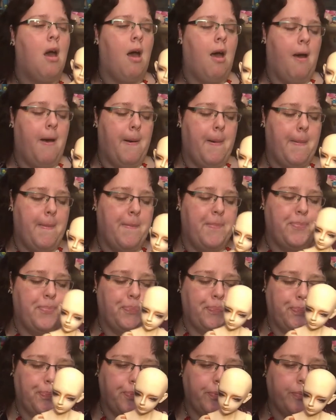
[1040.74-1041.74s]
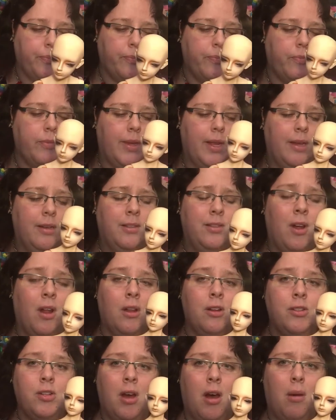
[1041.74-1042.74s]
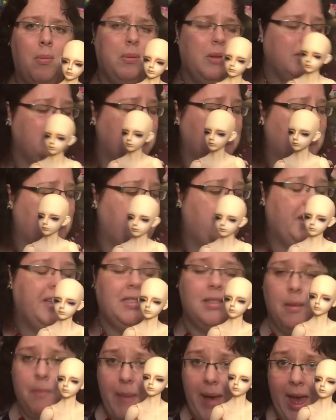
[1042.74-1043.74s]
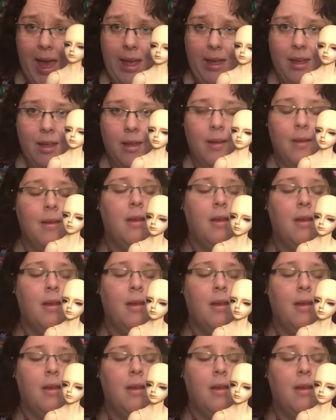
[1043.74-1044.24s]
Dollar doll plus this amazing bag.